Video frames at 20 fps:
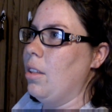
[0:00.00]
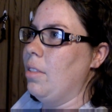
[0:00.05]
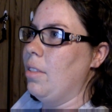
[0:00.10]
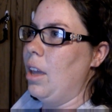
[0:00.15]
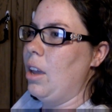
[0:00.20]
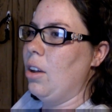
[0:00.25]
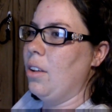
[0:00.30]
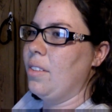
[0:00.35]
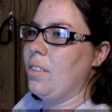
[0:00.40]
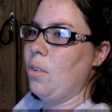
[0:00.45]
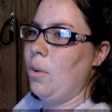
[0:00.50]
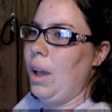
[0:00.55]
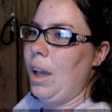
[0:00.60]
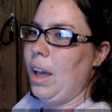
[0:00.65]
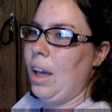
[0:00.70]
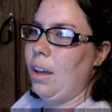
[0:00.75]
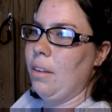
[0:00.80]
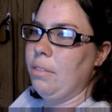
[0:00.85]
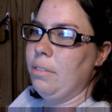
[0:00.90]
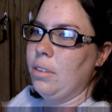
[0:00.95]
They also
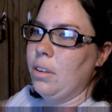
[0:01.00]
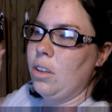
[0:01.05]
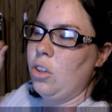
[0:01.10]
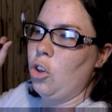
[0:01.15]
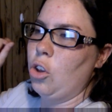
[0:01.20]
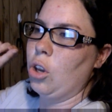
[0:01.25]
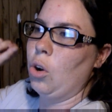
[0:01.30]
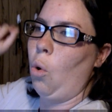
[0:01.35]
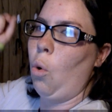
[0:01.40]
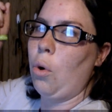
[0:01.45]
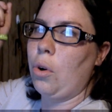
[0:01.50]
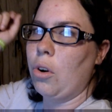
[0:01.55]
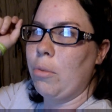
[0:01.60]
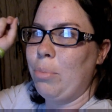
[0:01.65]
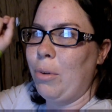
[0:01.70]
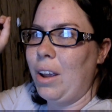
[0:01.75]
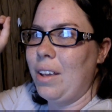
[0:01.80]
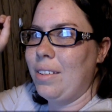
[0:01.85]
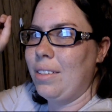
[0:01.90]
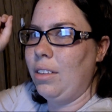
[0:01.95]
have, you could order
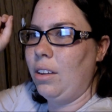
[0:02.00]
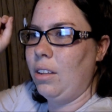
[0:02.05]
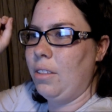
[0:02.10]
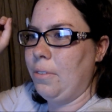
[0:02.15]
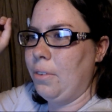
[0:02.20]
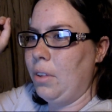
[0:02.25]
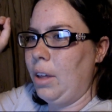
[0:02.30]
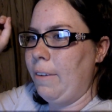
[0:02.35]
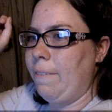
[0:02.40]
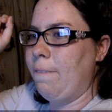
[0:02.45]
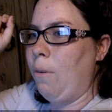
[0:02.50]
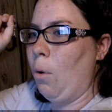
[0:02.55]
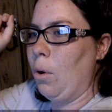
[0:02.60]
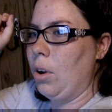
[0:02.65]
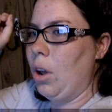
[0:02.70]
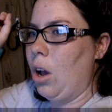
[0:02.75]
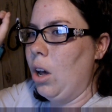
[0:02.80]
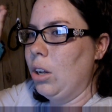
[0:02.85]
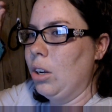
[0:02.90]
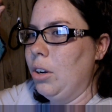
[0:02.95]
bracelets for like
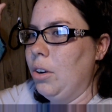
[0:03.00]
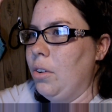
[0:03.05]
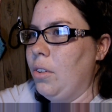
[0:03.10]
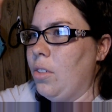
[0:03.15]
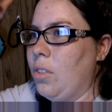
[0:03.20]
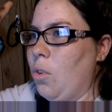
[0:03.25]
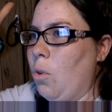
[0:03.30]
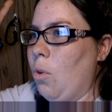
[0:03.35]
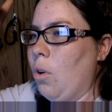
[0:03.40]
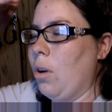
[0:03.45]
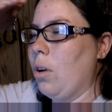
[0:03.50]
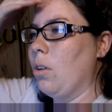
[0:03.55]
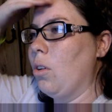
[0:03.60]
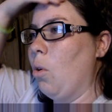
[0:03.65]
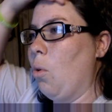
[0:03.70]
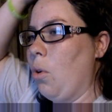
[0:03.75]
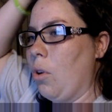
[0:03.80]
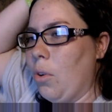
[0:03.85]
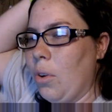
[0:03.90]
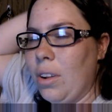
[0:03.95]
$4 or
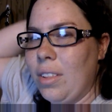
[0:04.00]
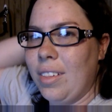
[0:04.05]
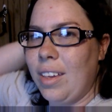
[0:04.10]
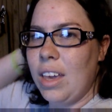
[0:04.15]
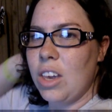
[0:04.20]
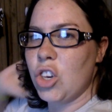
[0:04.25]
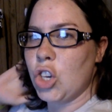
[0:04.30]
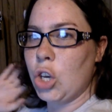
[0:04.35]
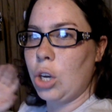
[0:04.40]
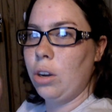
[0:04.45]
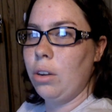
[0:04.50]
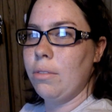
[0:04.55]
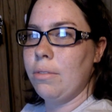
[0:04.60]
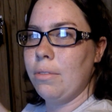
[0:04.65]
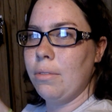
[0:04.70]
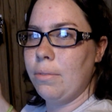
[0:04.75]
order a t-shirt